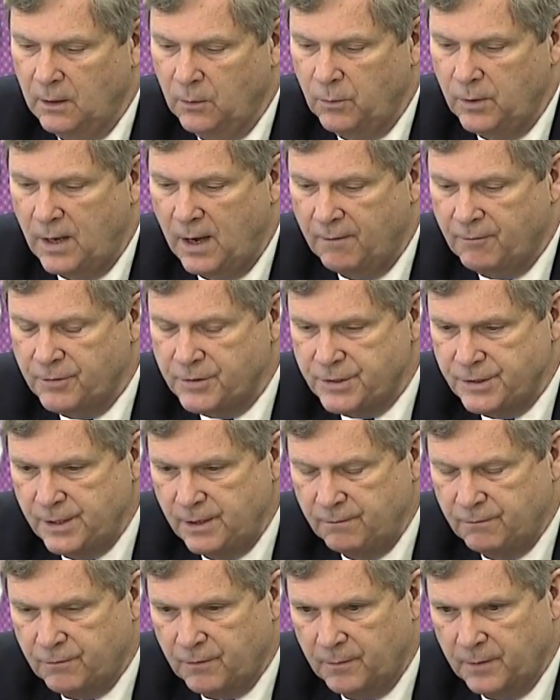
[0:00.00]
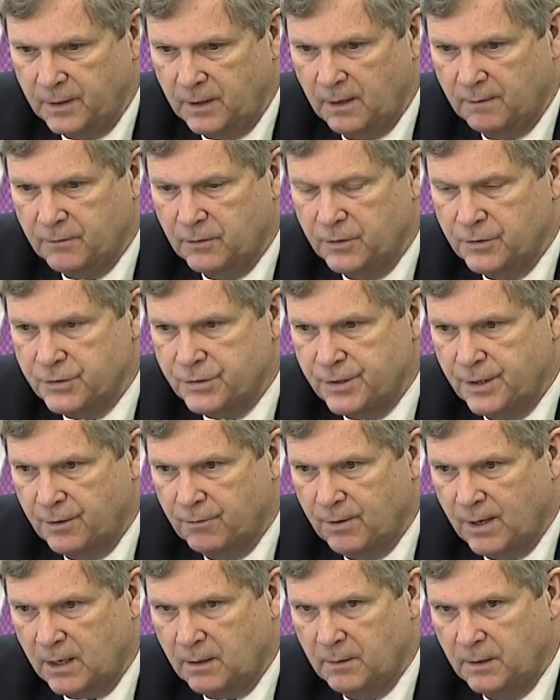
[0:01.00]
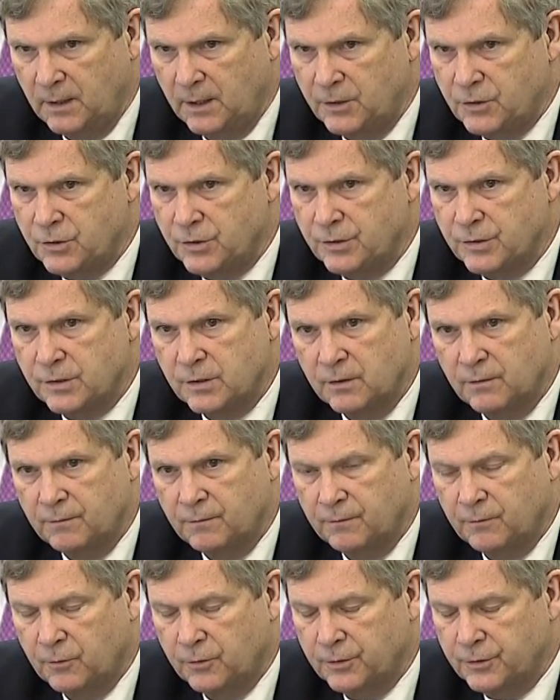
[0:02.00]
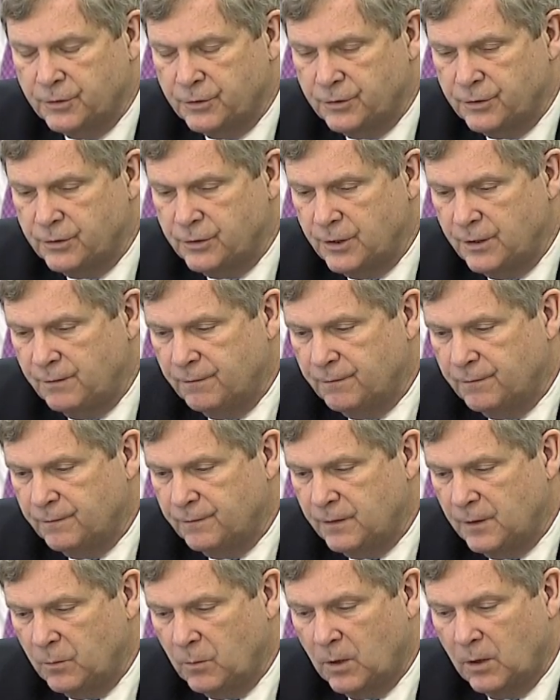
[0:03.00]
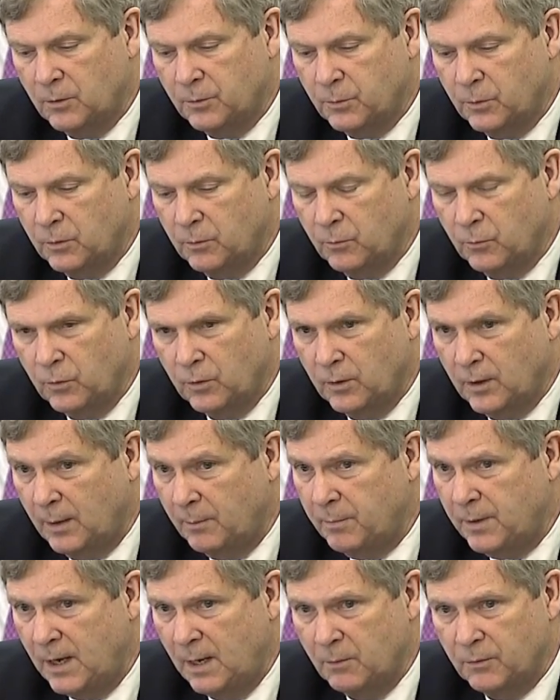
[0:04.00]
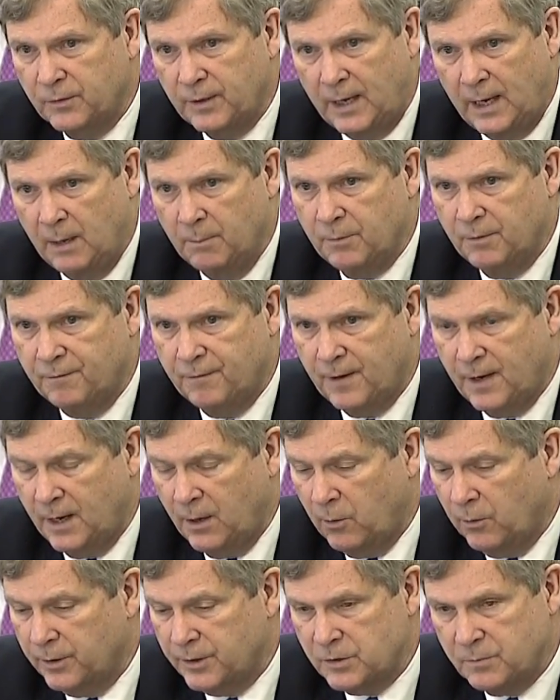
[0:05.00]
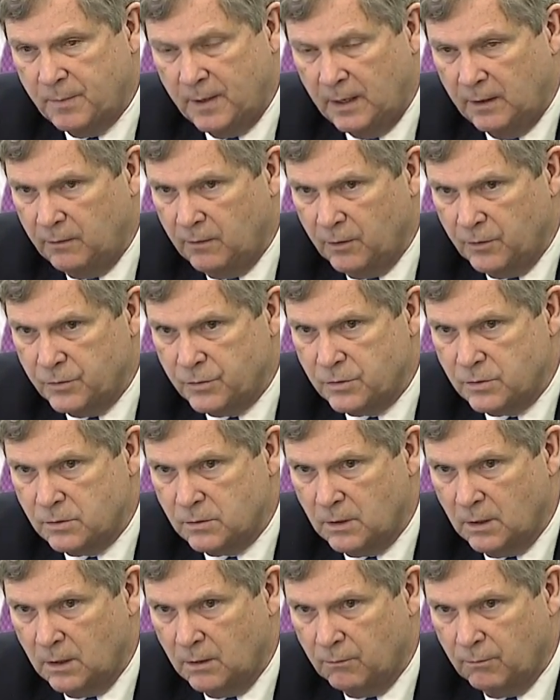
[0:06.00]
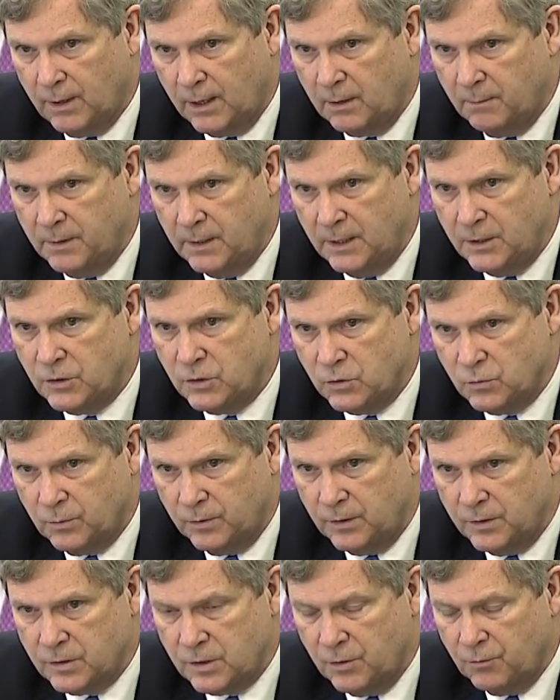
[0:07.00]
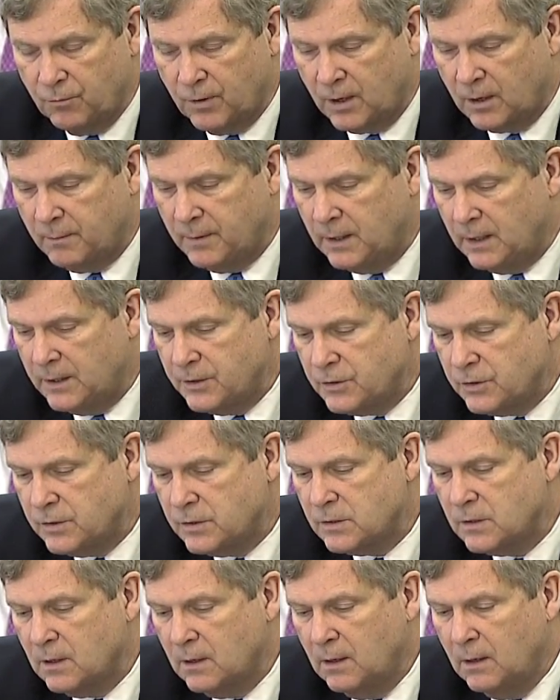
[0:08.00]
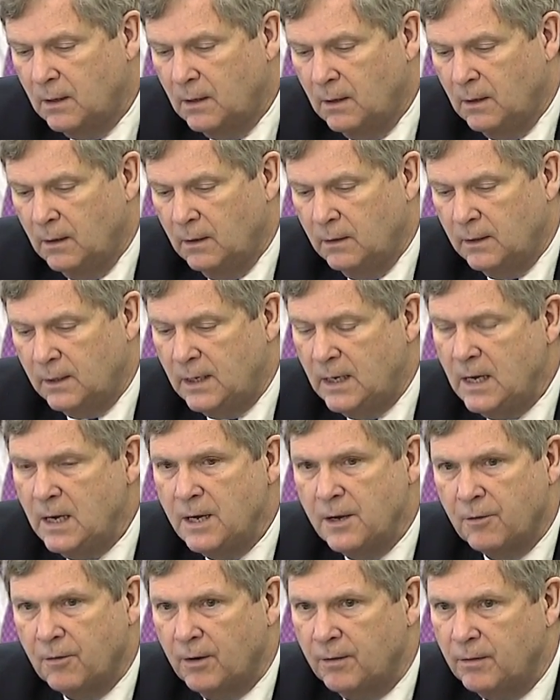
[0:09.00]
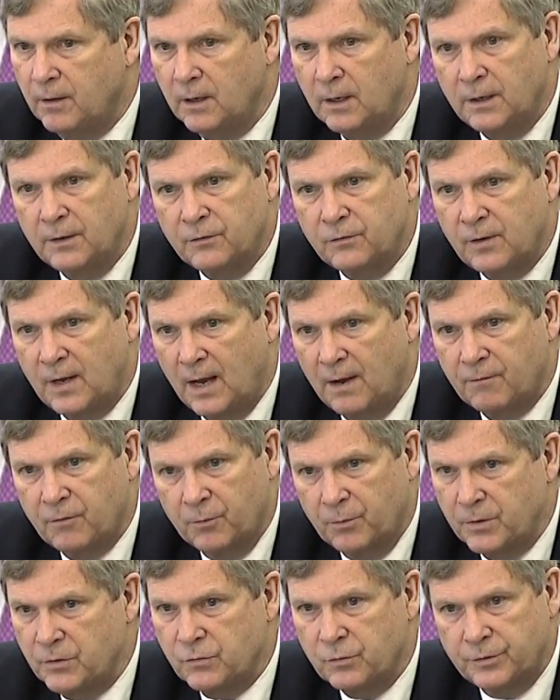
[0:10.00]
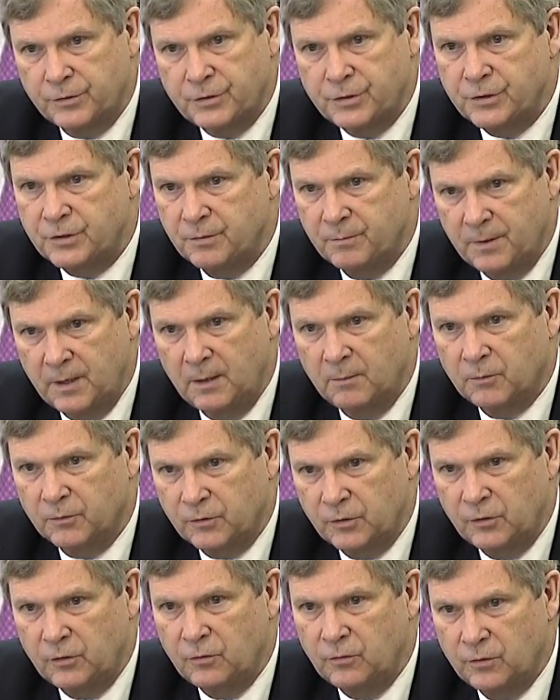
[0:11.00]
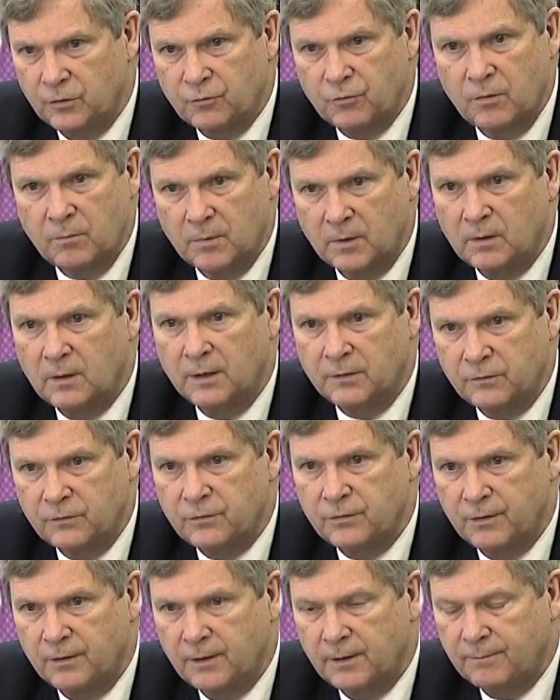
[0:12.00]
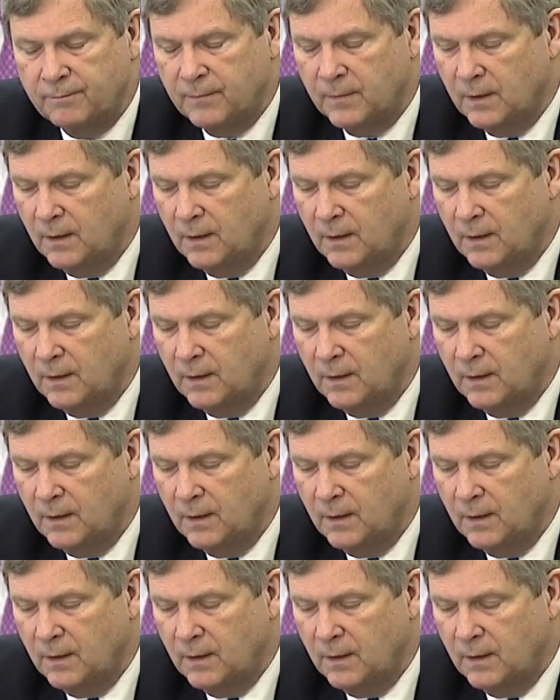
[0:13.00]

We have received from the governors their recommendations. The Forest Chief Tidwell will be able to amplify or expand those recommendations with his own recommendations. The key here, I think, is to have the resources to be able to do the treatment necessary.